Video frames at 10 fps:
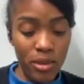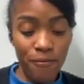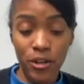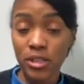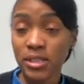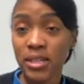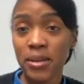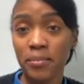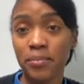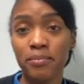First
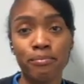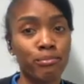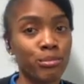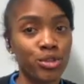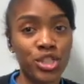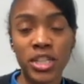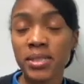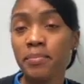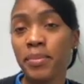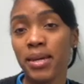tip,
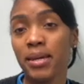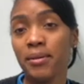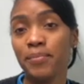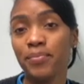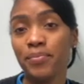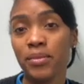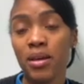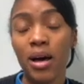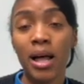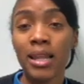just be.
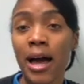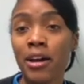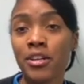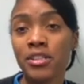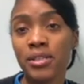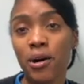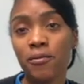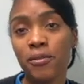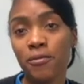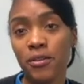Allow
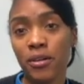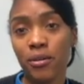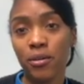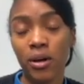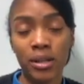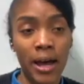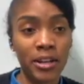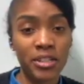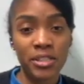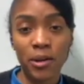yourself to feel. Allow
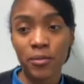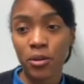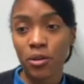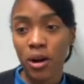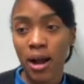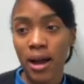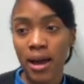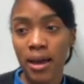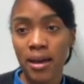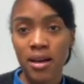yourself to
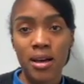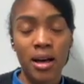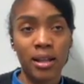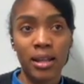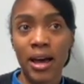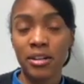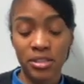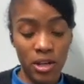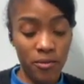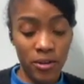cry. Allow
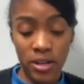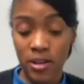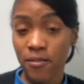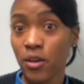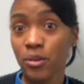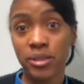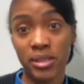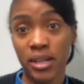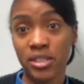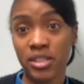yourself any of those
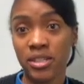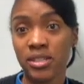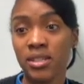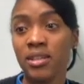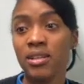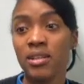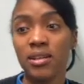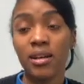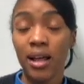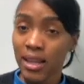stages.
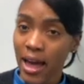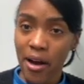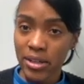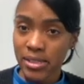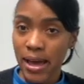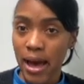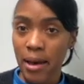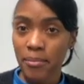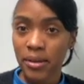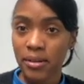Allow it to
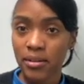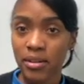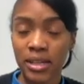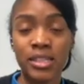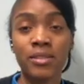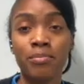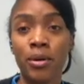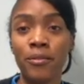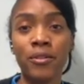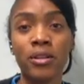happen. It's
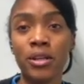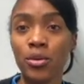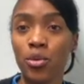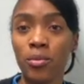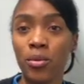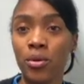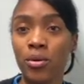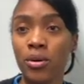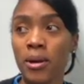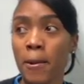perfectly
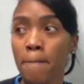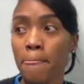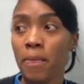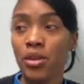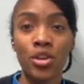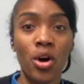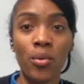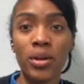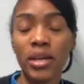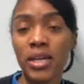normal. You don't
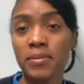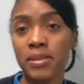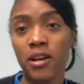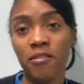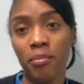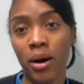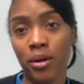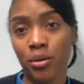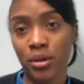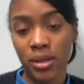want to keep stuff
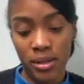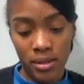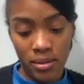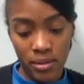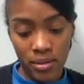bottled in.